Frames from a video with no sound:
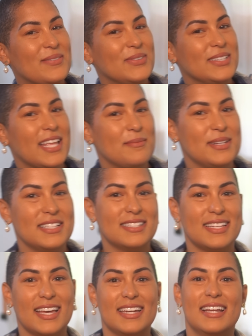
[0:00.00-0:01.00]
And with that being
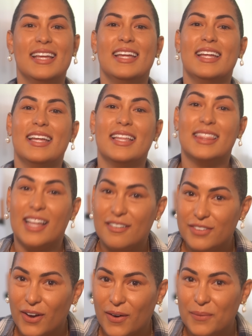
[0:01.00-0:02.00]
said,
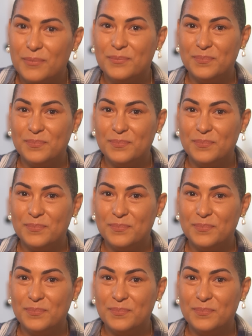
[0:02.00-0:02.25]
love y'all.